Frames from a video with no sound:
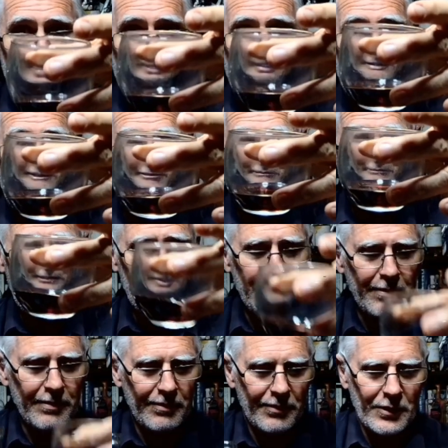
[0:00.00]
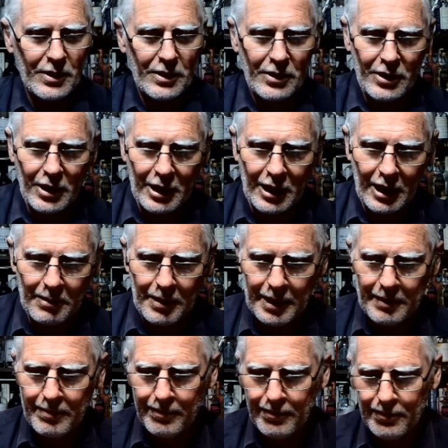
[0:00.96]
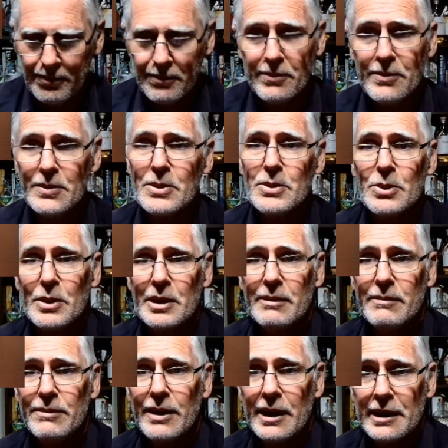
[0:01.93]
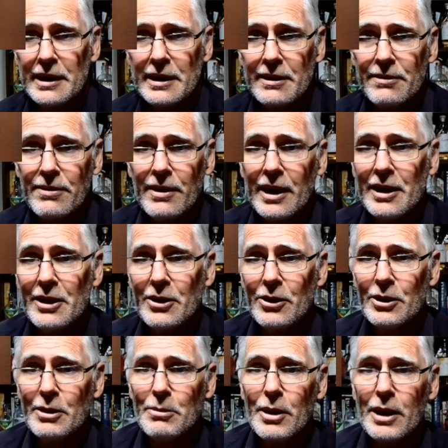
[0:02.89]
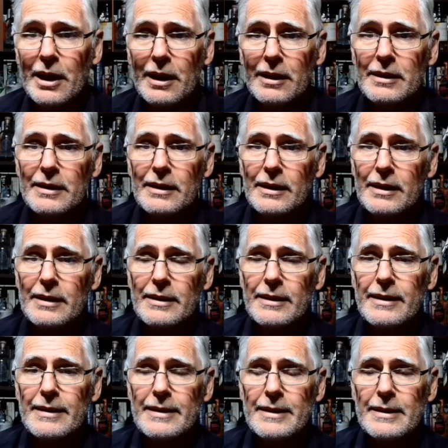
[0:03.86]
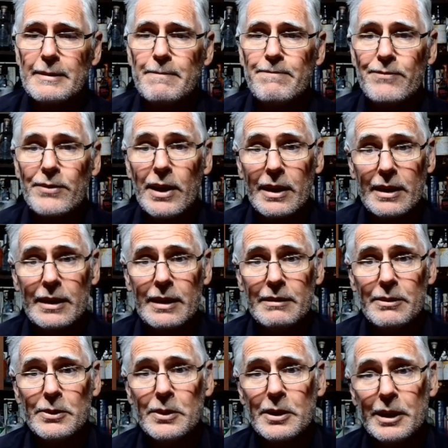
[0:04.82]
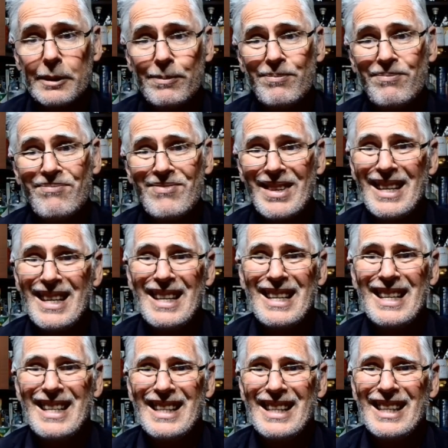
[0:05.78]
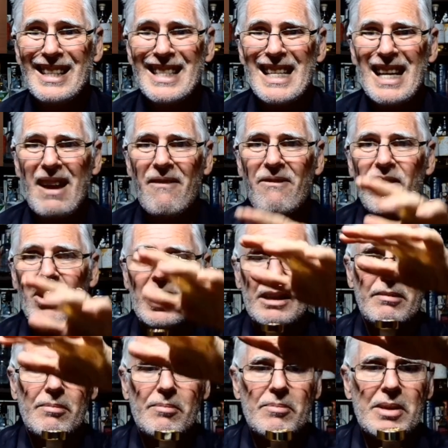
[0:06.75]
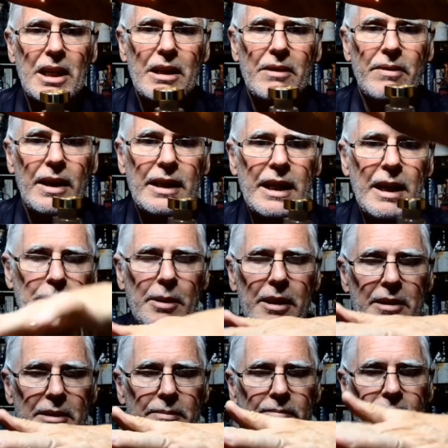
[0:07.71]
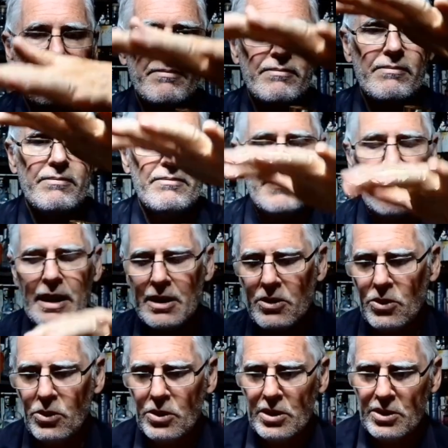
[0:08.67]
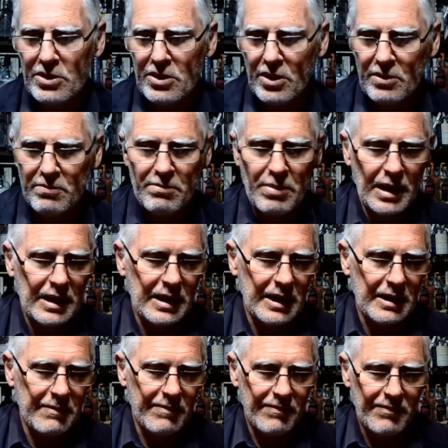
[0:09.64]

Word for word: Just a little bit. Got to go to bed. Snoring and farting is frowned on in my house unless it's on um, yeah other doing it. That's fine. Sound of unhappiness. That cork is going back in.